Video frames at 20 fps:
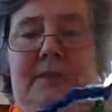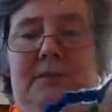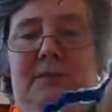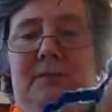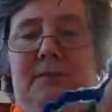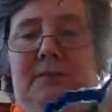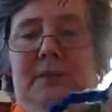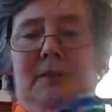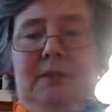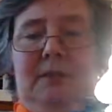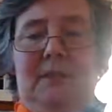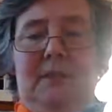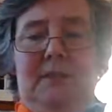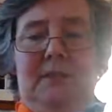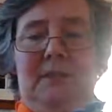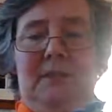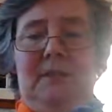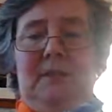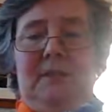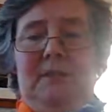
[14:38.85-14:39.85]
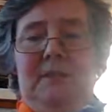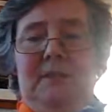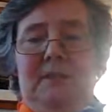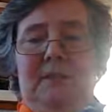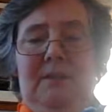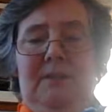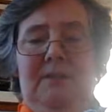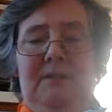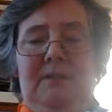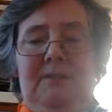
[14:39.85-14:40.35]
You
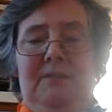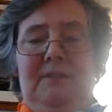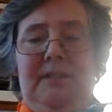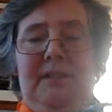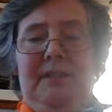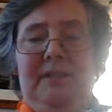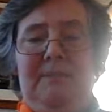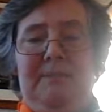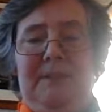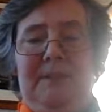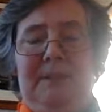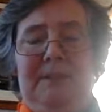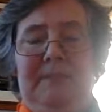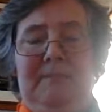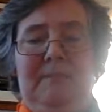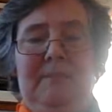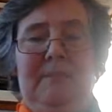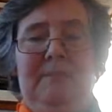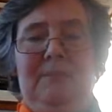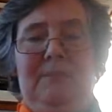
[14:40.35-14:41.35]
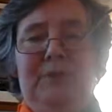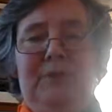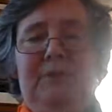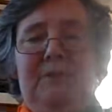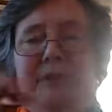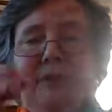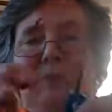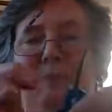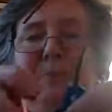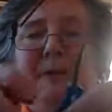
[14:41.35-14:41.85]
do need to be pretty
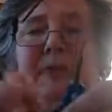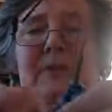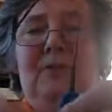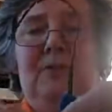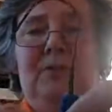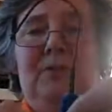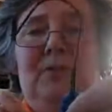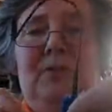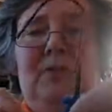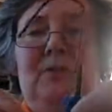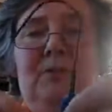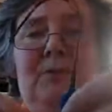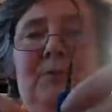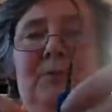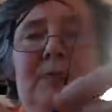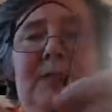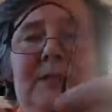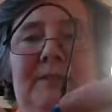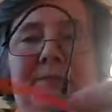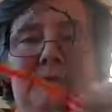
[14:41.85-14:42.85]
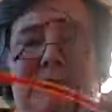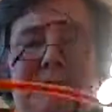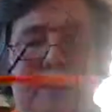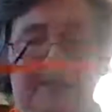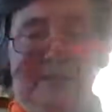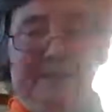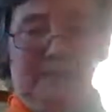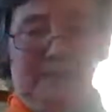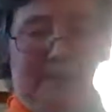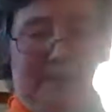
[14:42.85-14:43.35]
much bang on halfway for
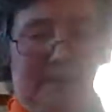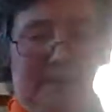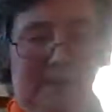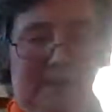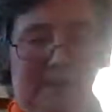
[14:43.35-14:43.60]
this.